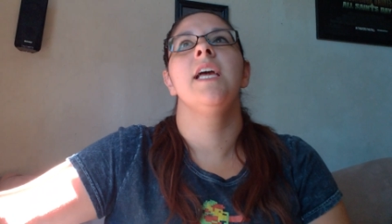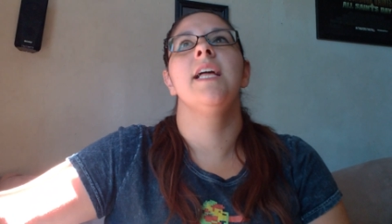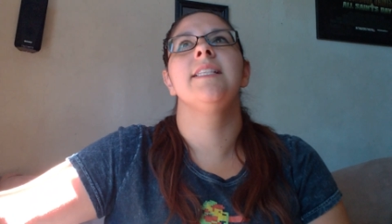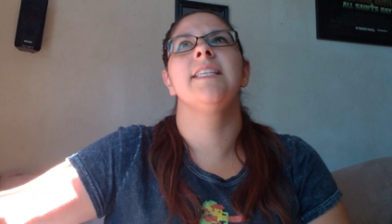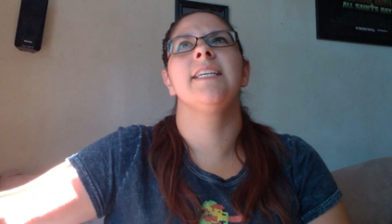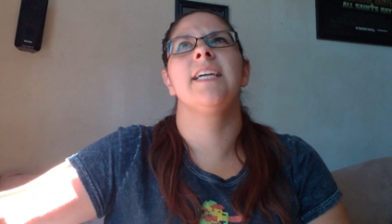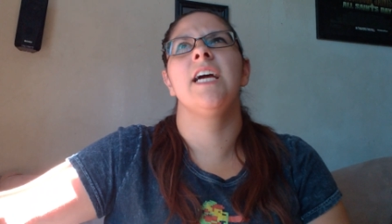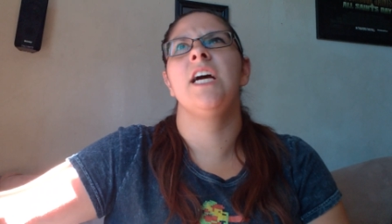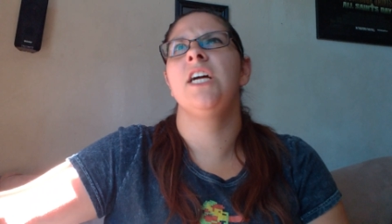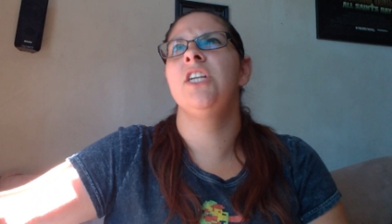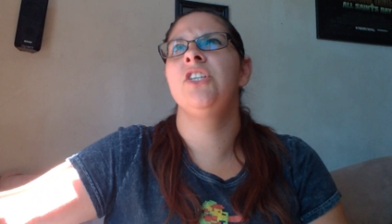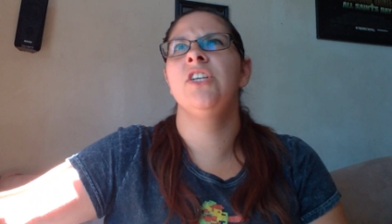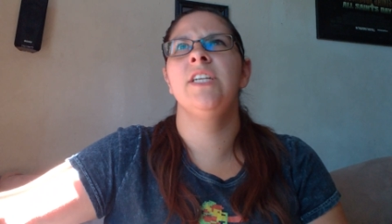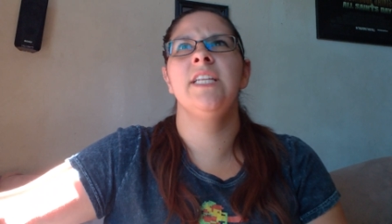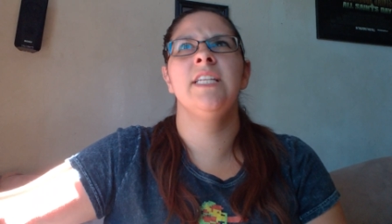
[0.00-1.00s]
It's like
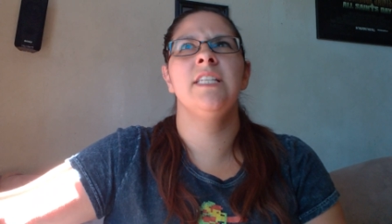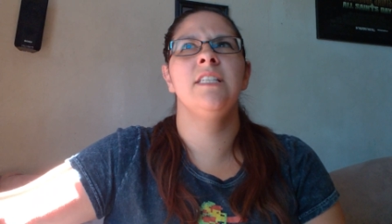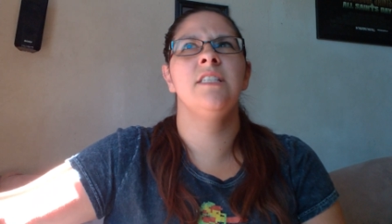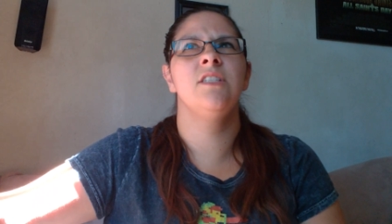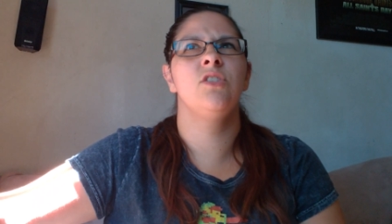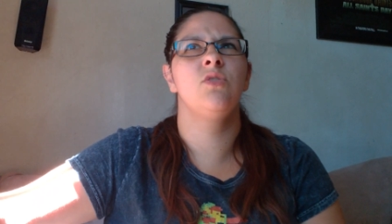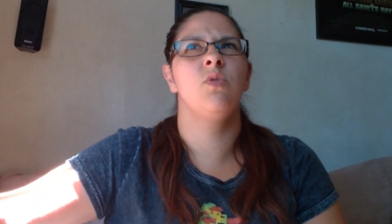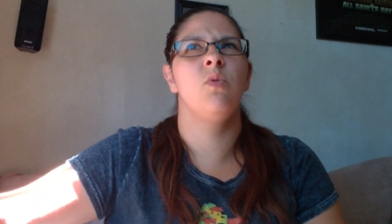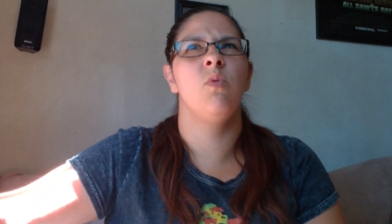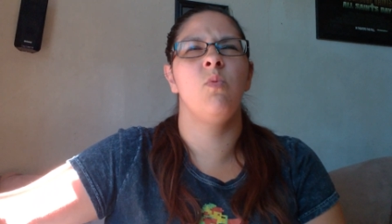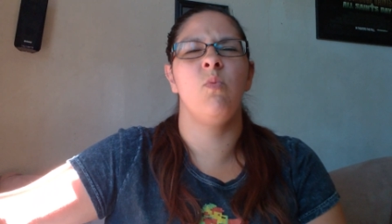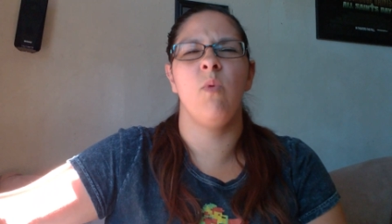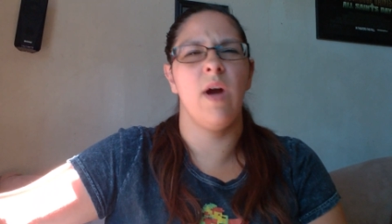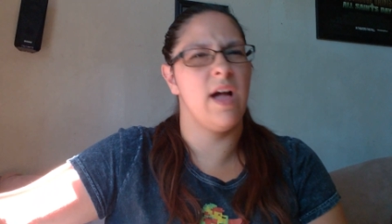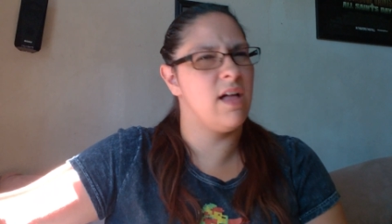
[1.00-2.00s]

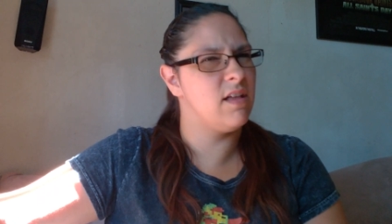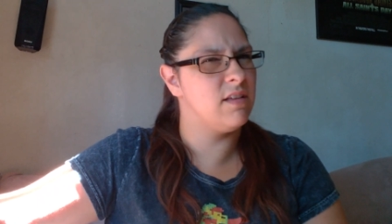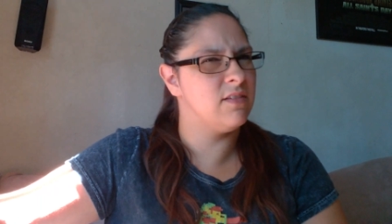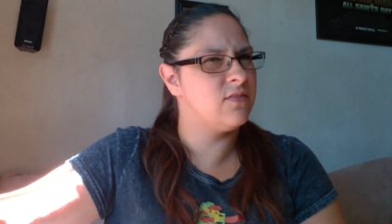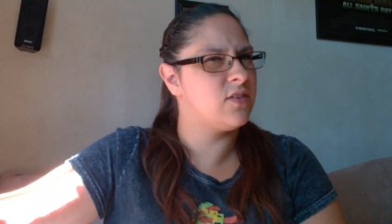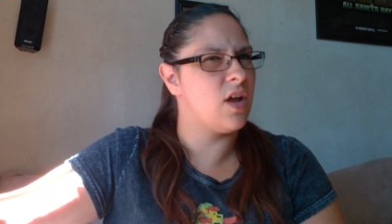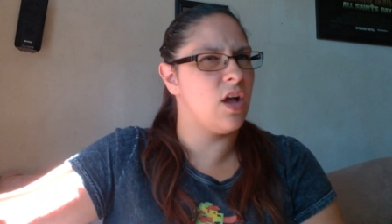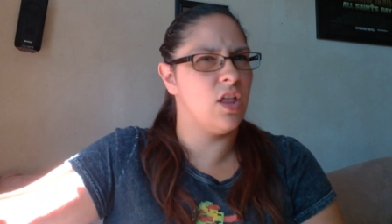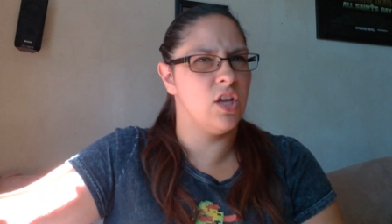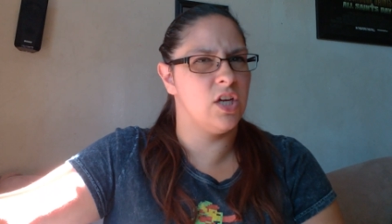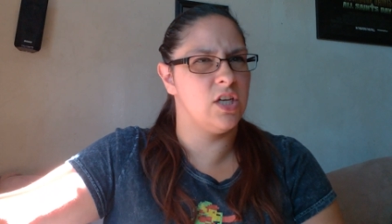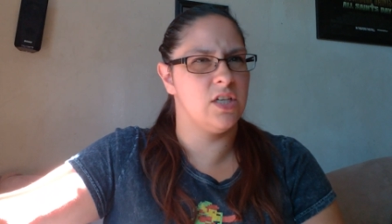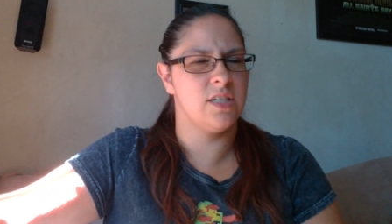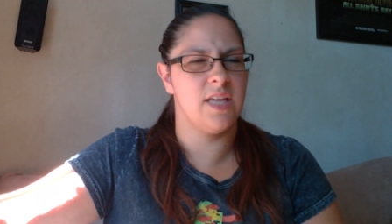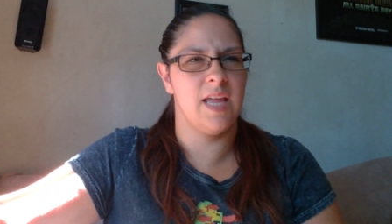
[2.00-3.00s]

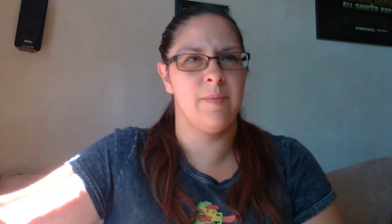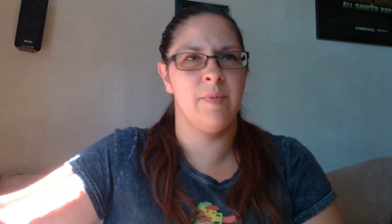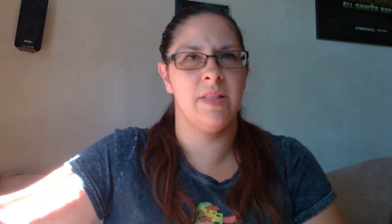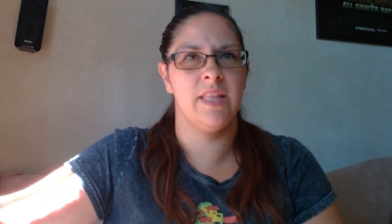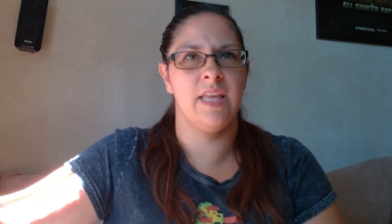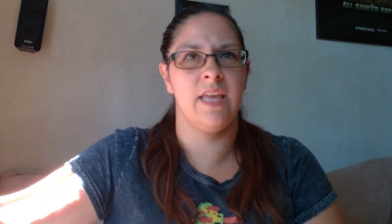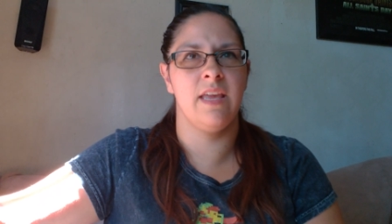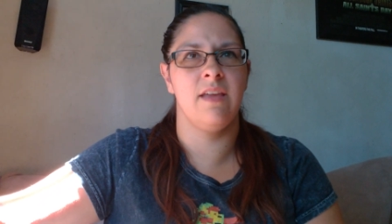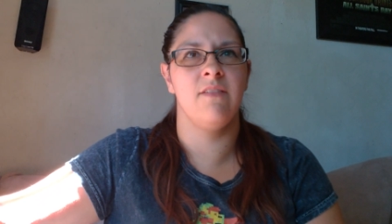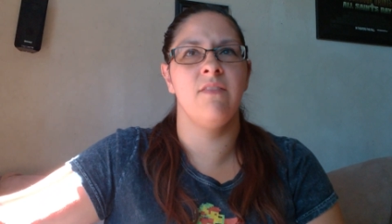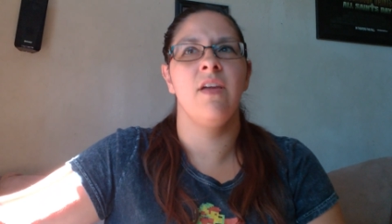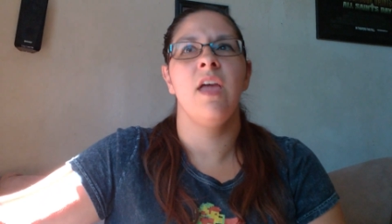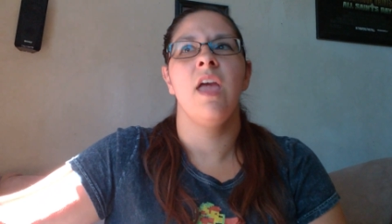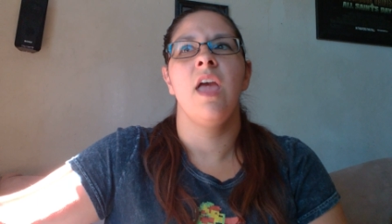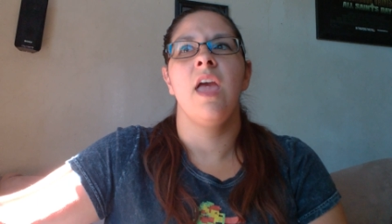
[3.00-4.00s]
$112, I believe,
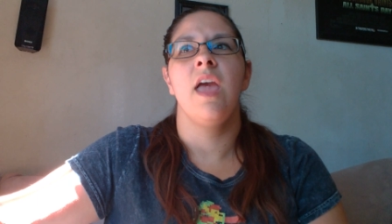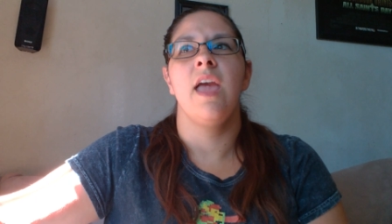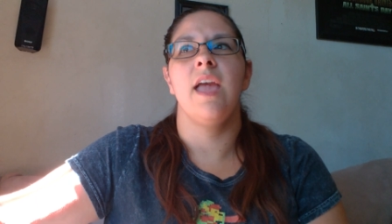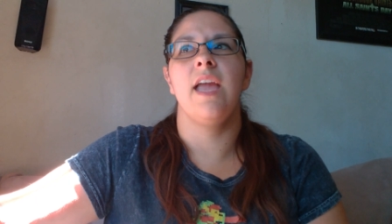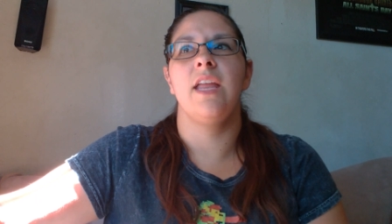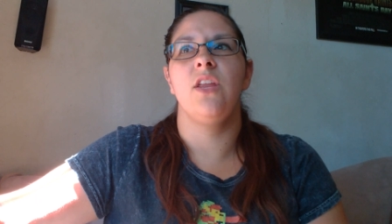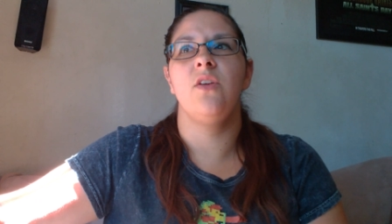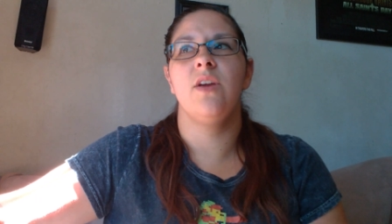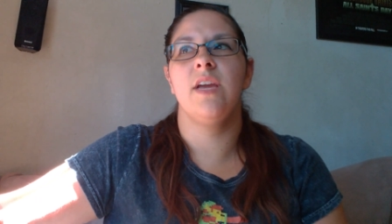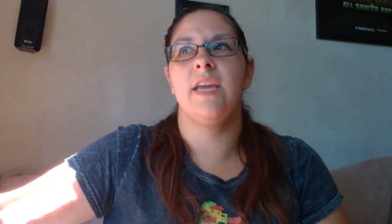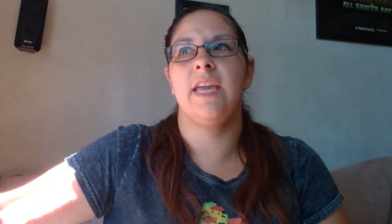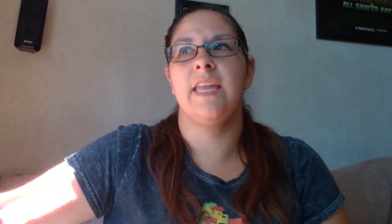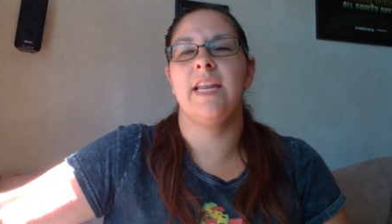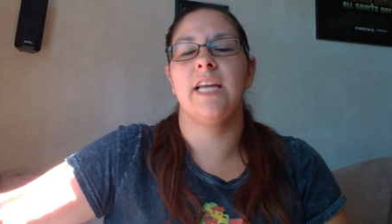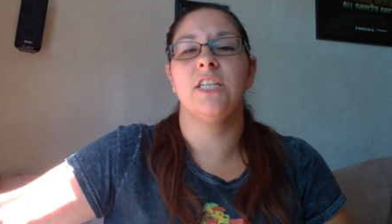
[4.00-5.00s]
and you can
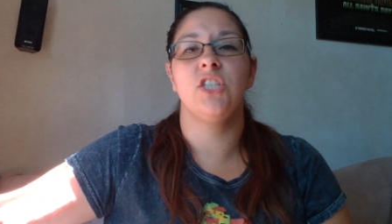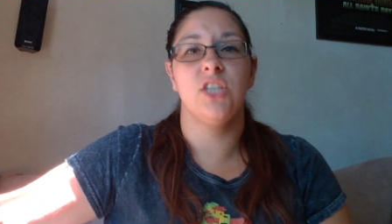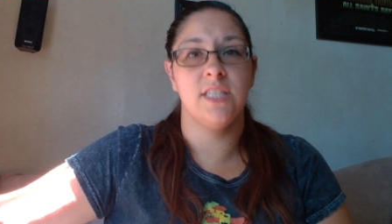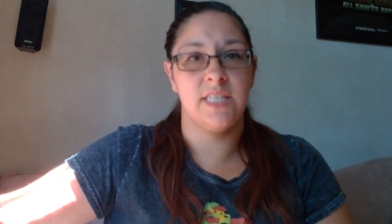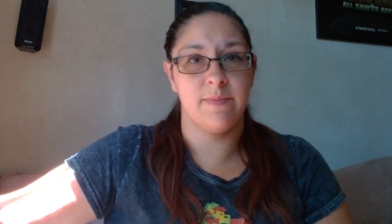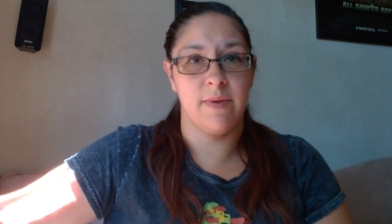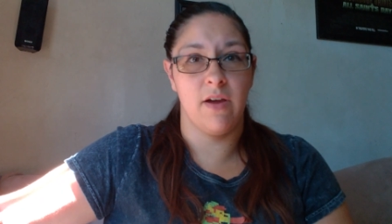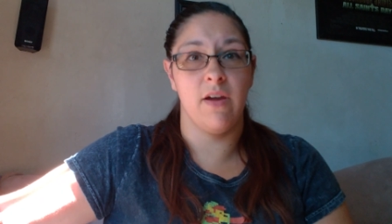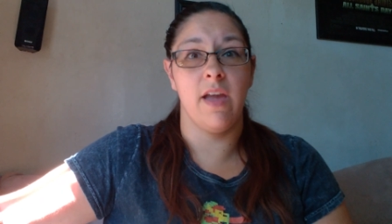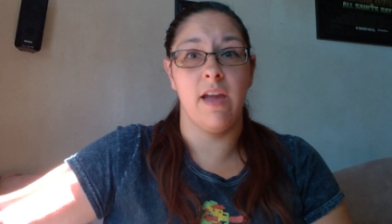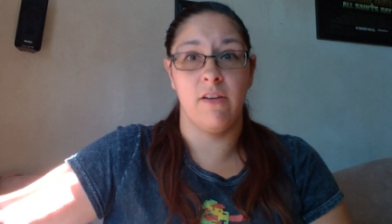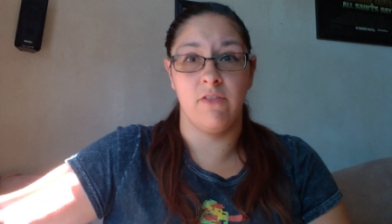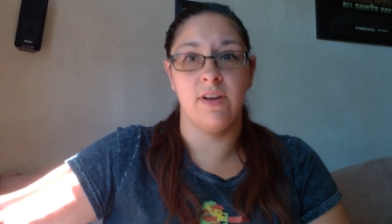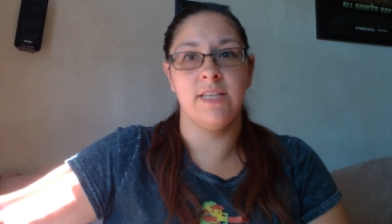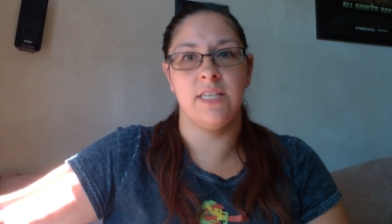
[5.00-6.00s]
eat at just about
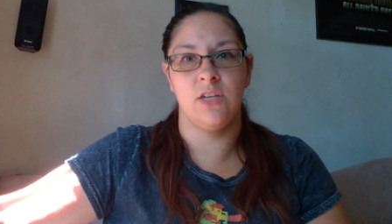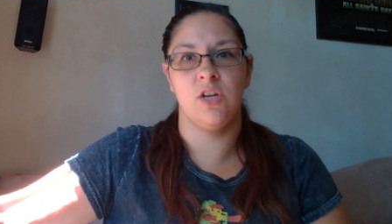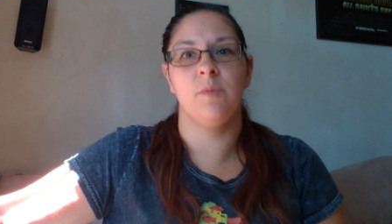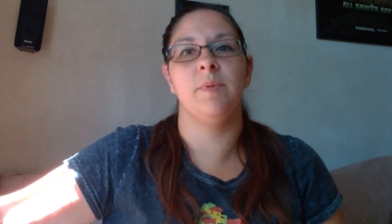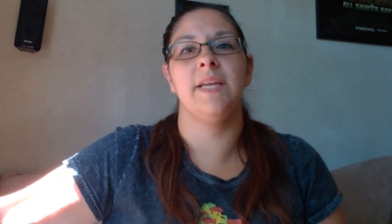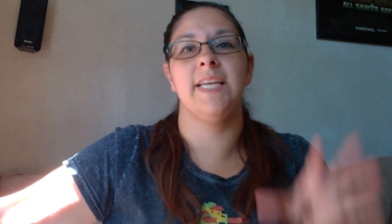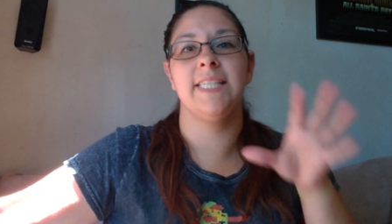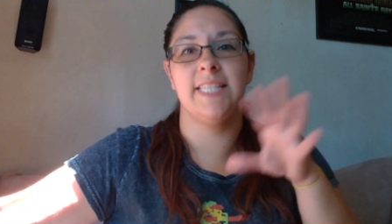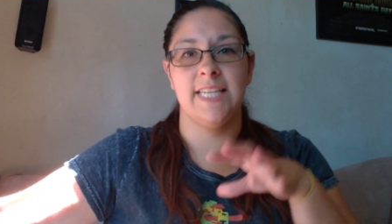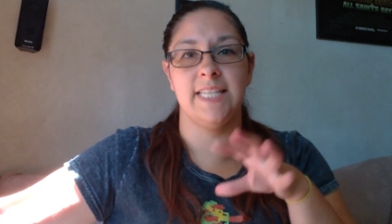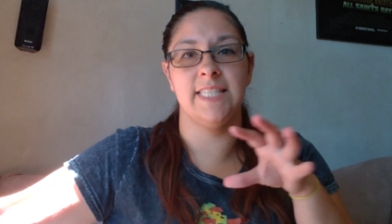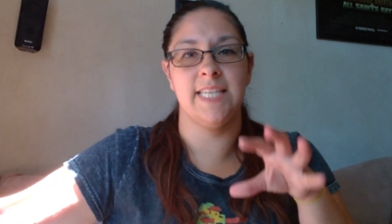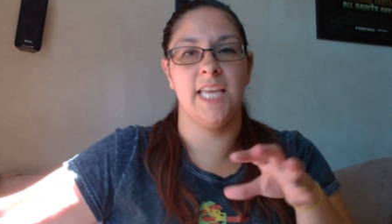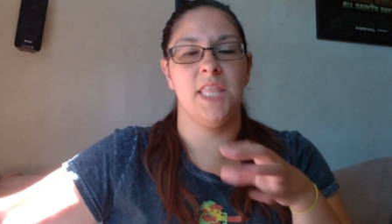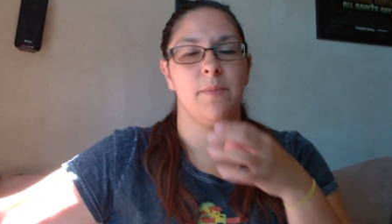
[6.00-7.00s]
every single place
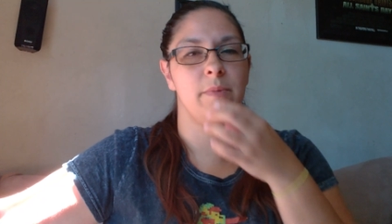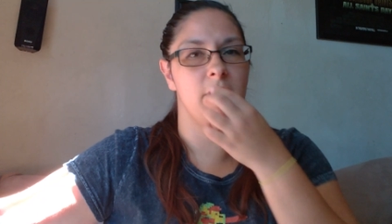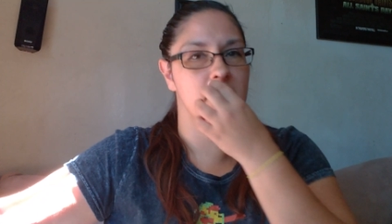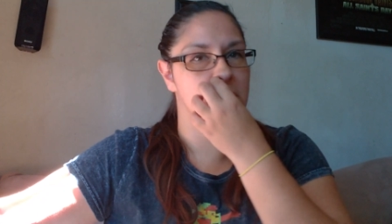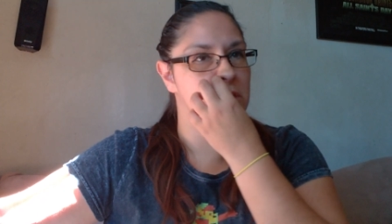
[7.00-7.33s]
inside the park.